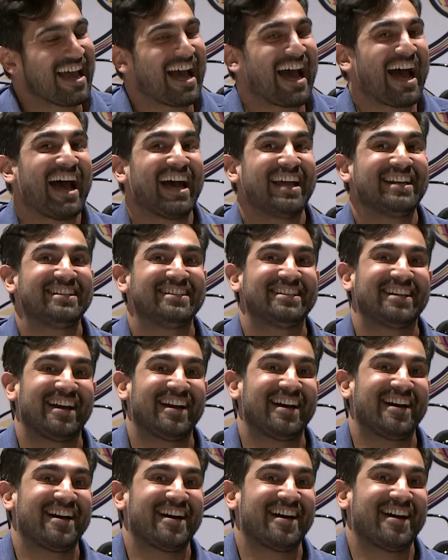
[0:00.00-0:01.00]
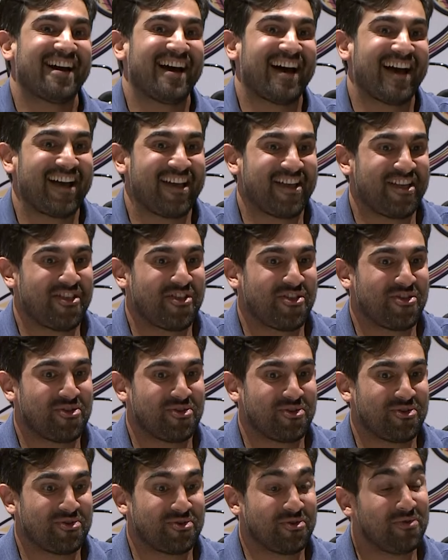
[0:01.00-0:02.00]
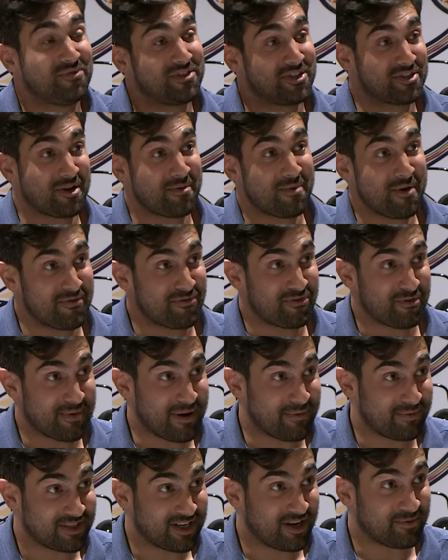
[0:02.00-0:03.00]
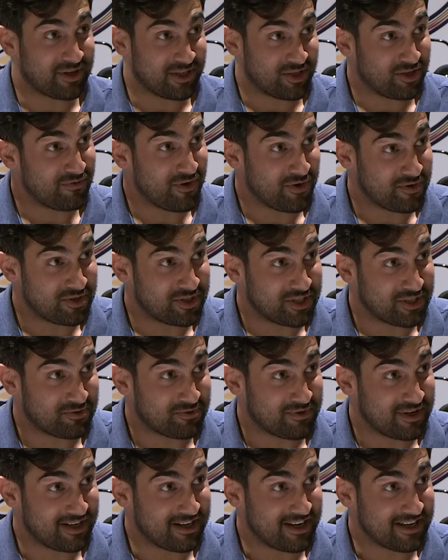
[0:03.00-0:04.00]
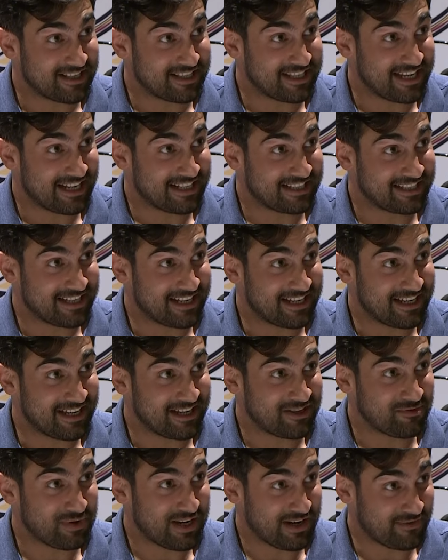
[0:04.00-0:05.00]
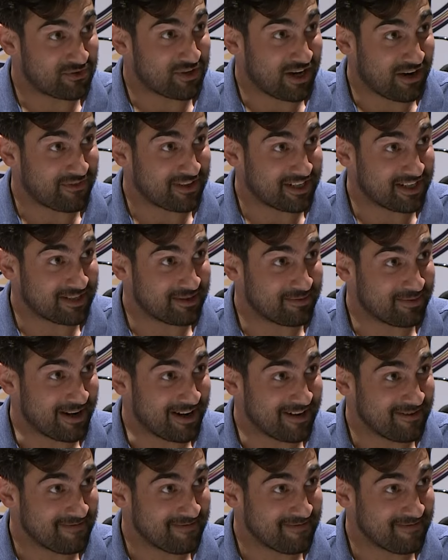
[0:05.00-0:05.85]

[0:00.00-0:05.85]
And you've just come over from Abu Dhabi and you've only just realized that we have traffic in Dubai.